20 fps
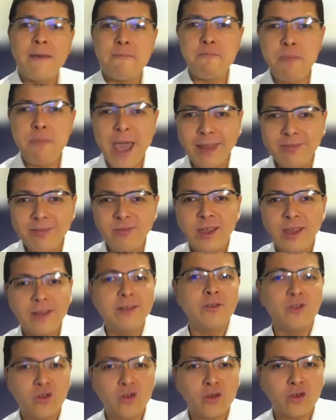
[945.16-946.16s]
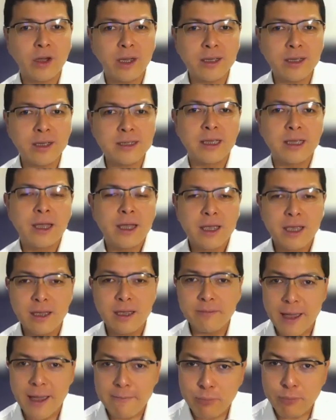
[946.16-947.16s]
bending tricks he
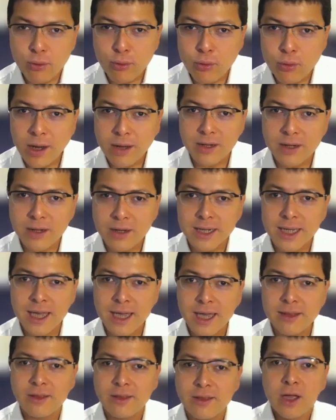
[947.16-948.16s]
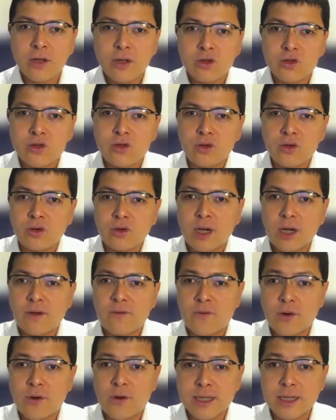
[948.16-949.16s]
might pull out again to,
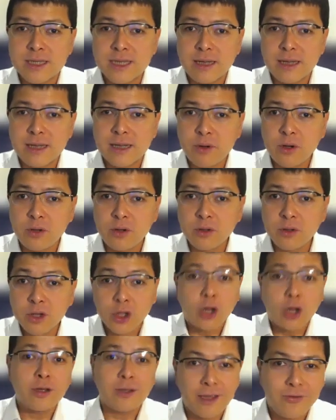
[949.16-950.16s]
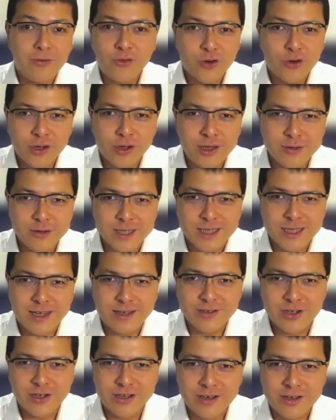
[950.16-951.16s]
for example, not introduce
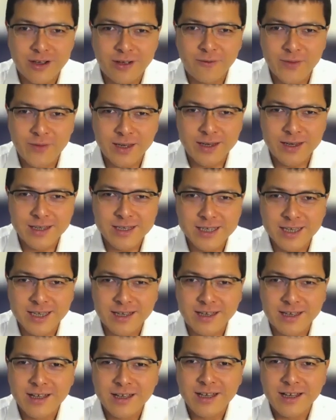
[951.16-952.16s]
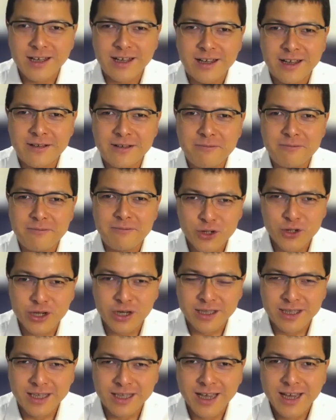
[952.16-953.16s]
such a confidence
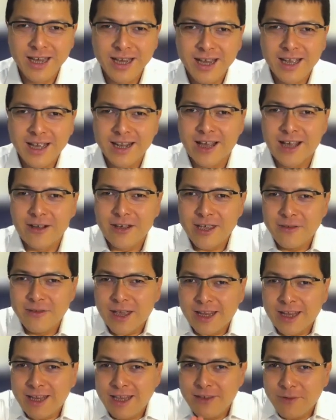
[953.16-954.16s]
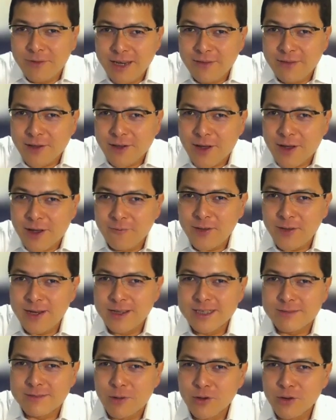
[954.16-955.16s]
motion. Now, even if the
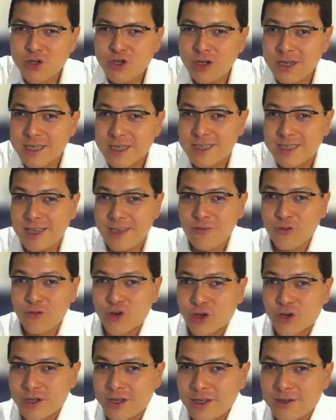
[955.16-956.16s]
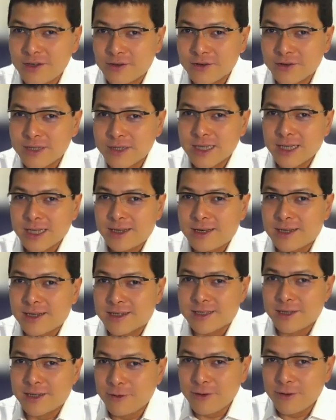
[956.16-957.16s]
confidence motion is introduced, there's
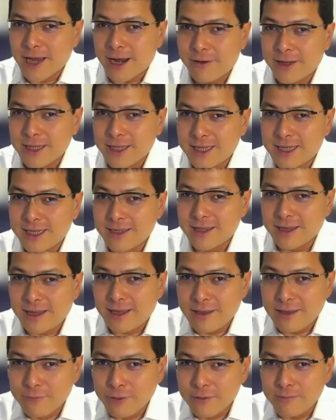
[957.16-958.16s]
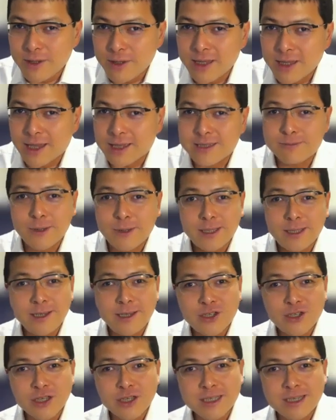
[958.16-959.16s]
no guarantee that it would be
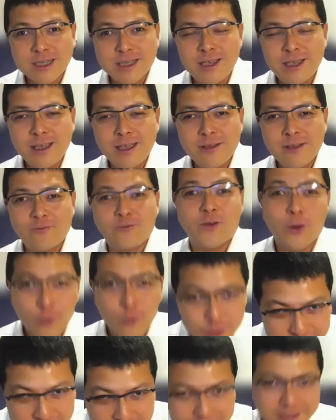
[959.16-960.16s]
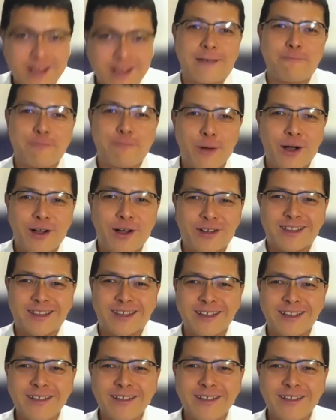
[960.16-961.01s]
expeditiously voted upon.